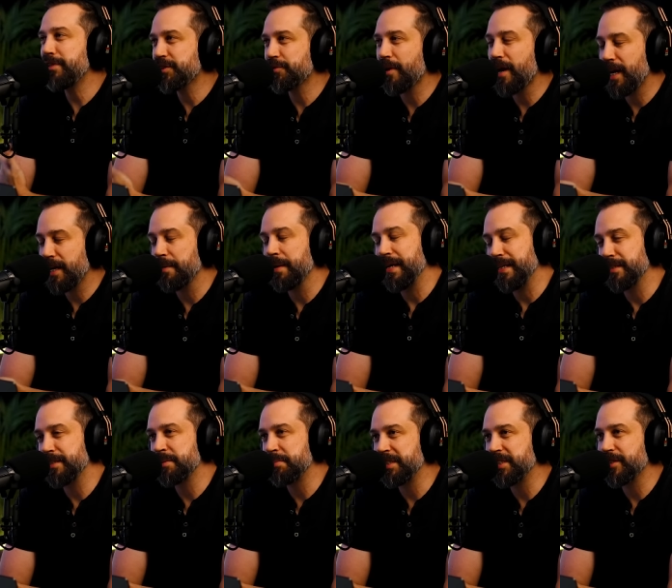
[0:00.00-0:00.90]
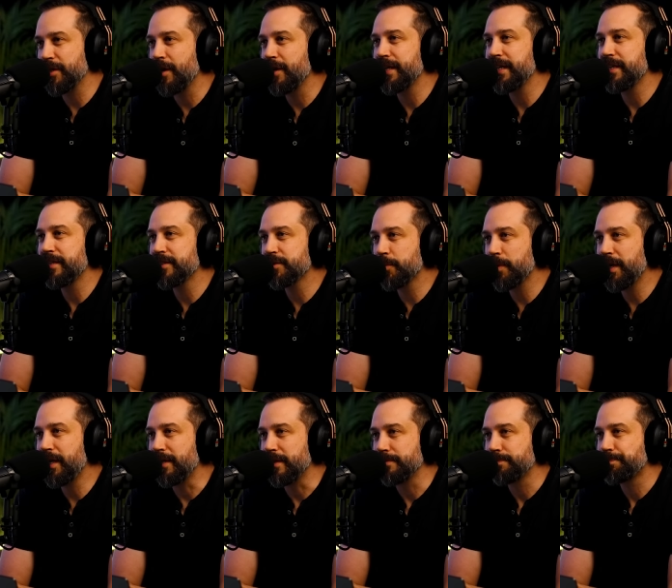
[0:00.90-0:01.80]
was writing about the Smithsonian as
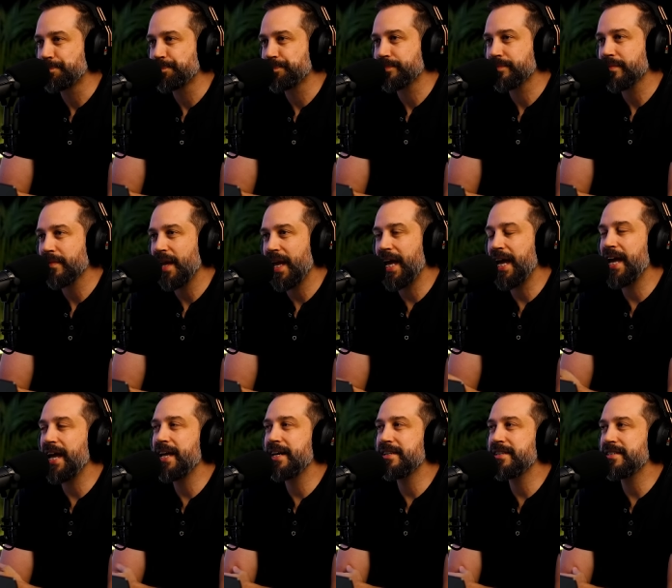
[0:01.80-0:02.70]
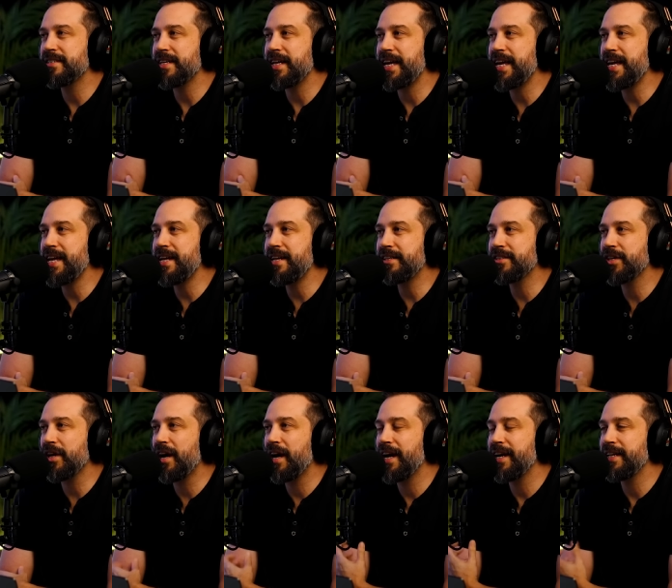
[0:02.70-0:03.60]
well. And he
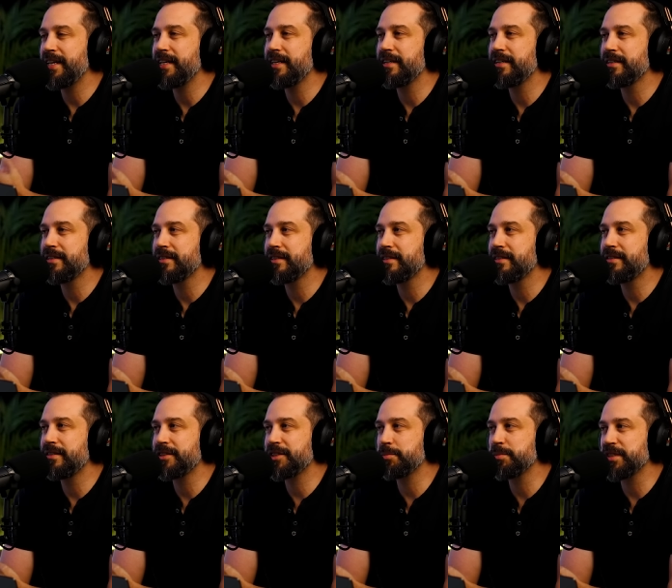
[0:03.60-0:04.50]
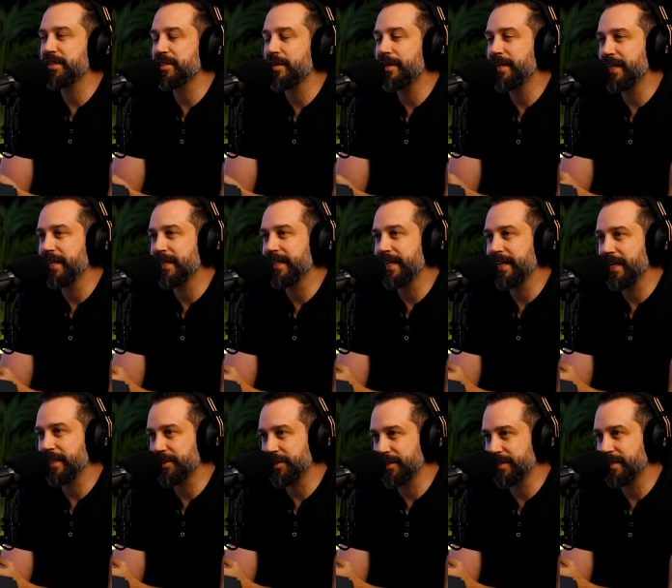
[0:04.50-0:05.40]
tied in the Smithsonian
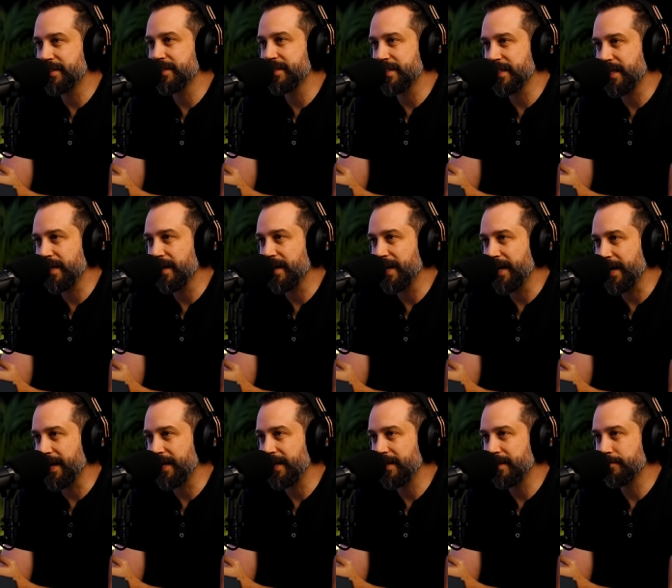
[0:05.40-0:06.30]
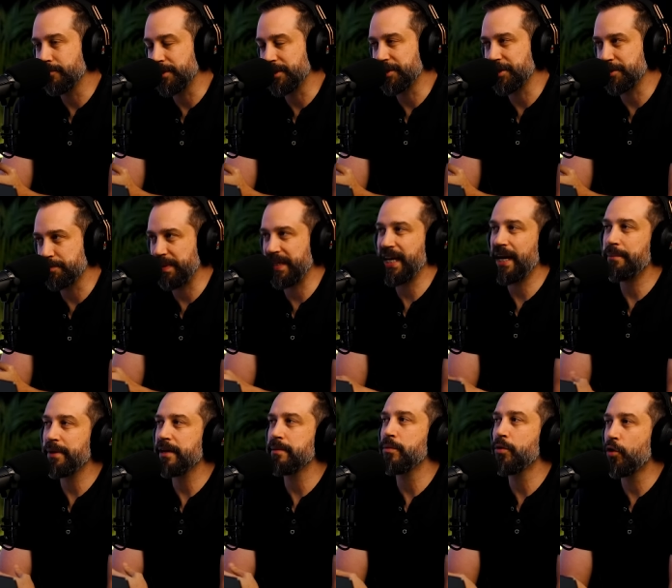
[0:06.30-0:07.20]
connection to the CIA, which is
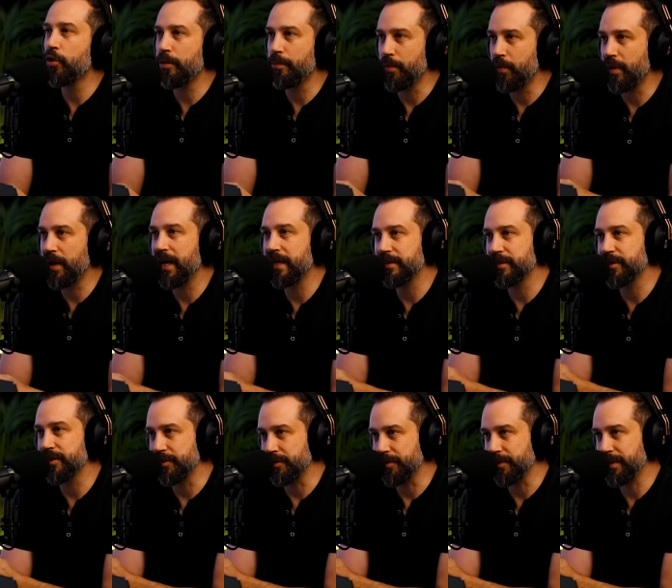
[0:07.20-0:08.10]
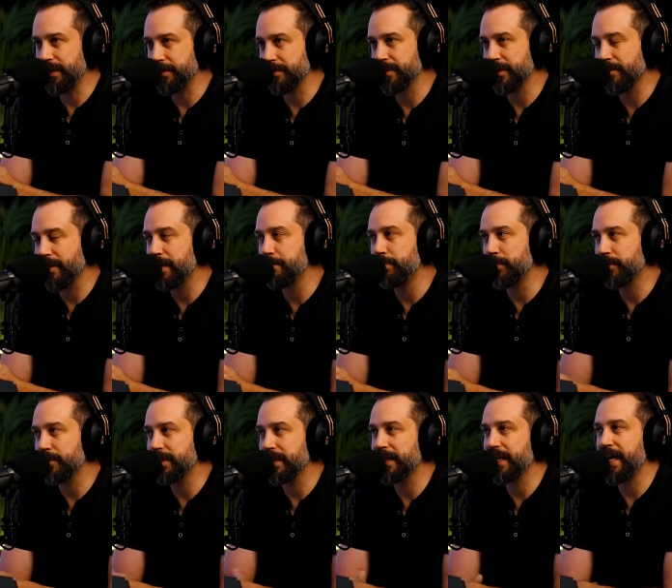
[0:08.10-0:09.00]
becoming more and more understood. There was a great
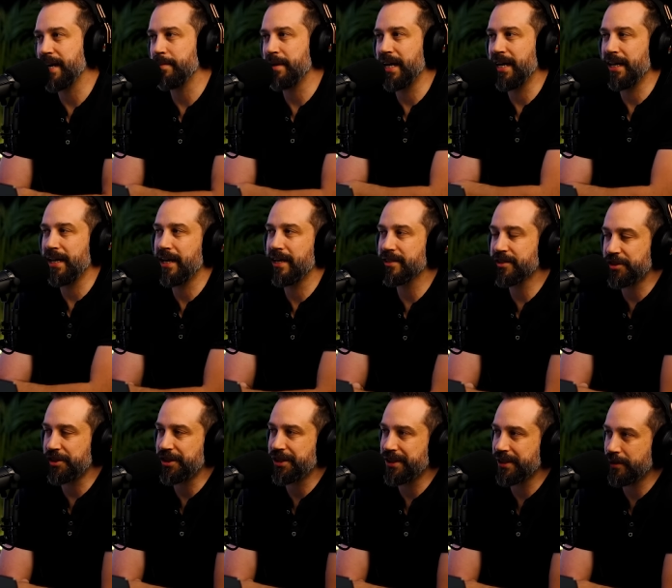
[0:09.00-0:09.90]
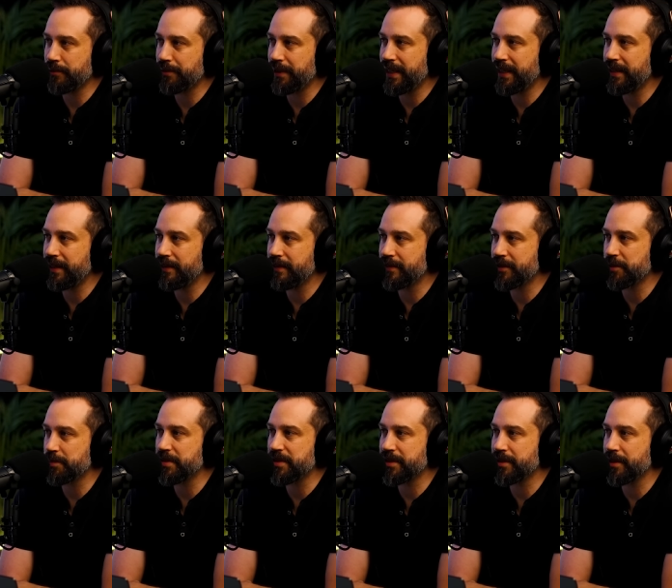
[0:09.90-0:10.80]
book that came out last year where the
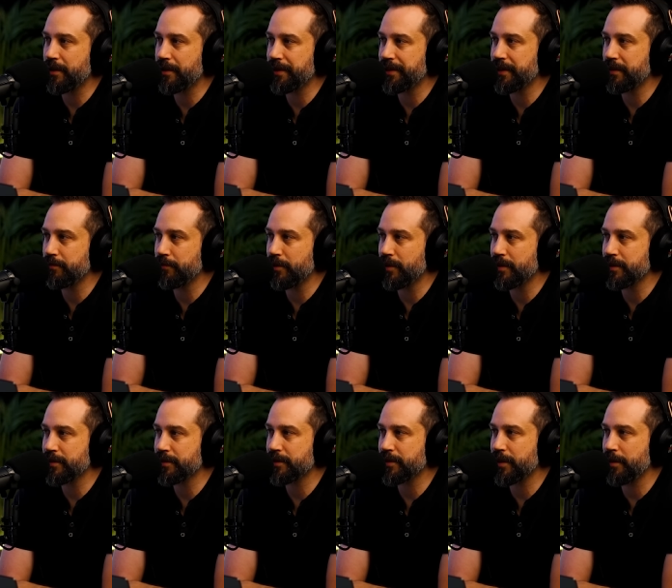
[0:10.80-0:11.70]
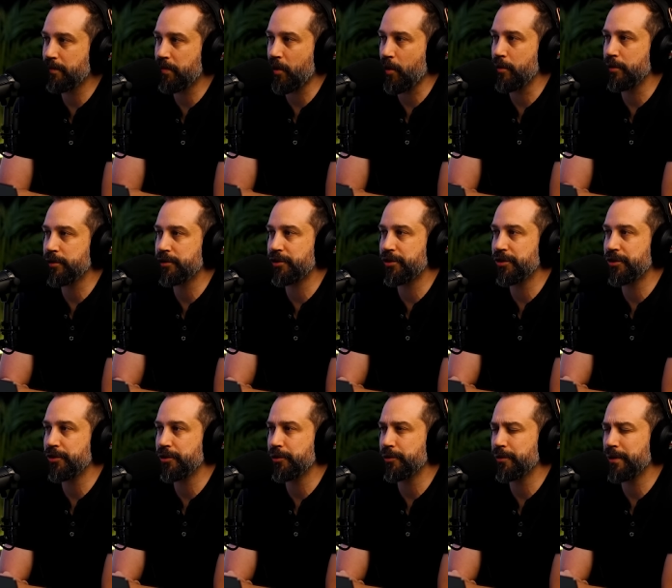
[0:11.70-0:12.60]
Smithsonian was approached to
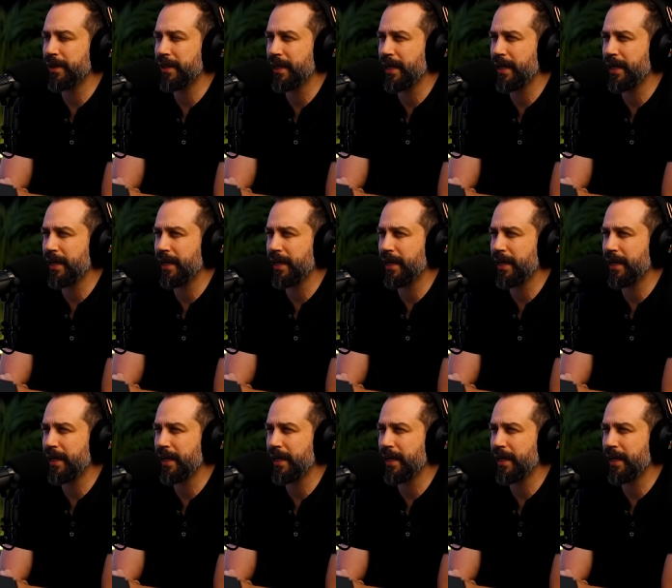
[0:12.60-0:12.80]
do